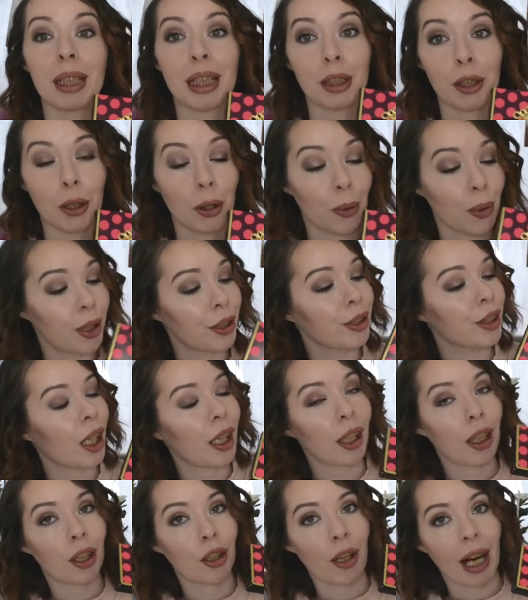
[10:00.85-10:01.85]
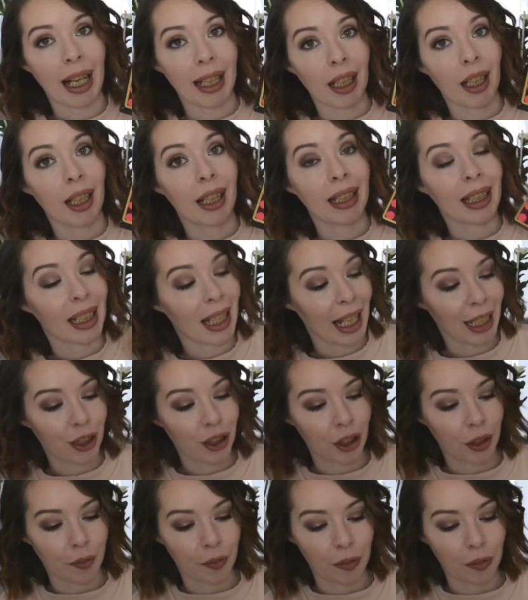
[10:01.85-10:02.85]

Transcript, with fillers: the new Nutcracker collection